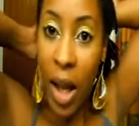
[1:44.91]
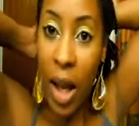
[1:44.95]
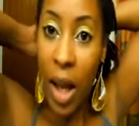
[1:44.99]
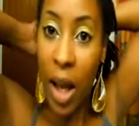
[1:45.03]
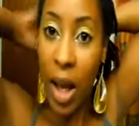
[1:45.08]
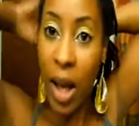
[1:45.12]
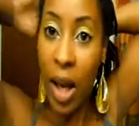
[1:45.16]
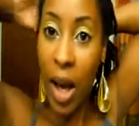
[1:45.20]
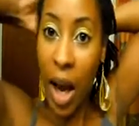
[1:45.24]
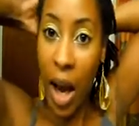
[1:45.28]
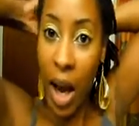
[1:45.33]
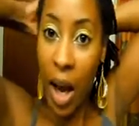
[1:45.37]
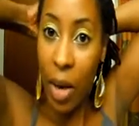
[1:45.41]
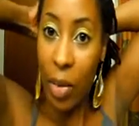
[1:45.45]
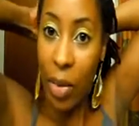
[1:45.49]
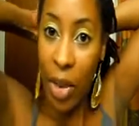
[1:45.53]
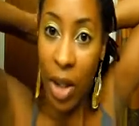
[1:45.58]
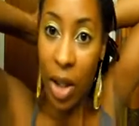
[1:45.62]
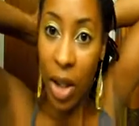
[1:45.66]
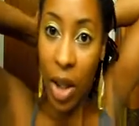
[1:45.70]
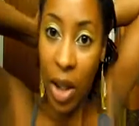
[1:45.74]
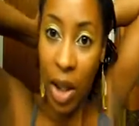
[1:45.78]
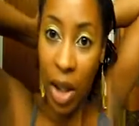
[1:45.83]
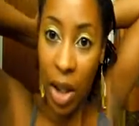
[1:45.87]
And I
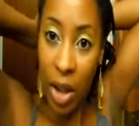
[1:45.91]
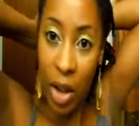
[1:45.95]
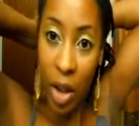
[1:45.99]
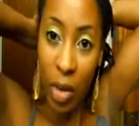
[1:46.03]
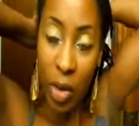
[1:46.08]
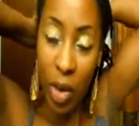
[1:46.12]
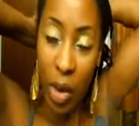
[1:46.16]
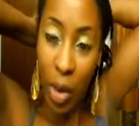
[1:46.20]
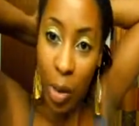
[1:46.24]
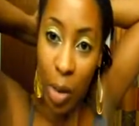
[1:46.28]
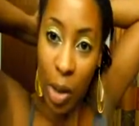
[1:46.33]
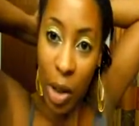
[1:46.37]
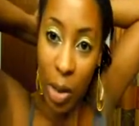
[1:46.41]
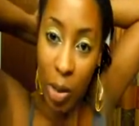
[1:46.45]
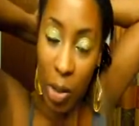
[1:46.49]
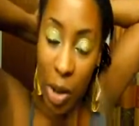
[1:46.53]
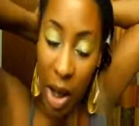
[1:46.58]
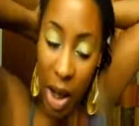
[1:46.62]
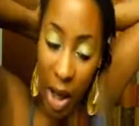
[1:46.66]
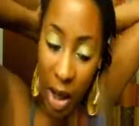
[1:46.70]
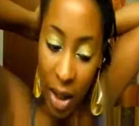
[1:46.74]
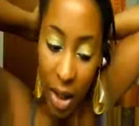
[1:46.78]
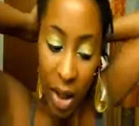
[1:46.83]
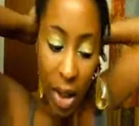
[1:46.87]
was lucky enough to be
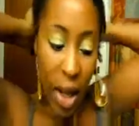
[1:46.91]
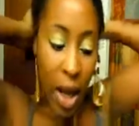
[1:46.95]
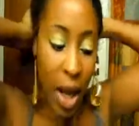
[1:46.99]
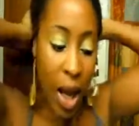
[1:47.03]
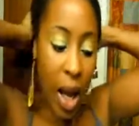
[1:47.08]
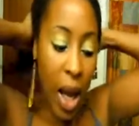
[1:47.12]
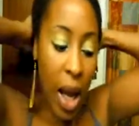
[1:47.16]
picked.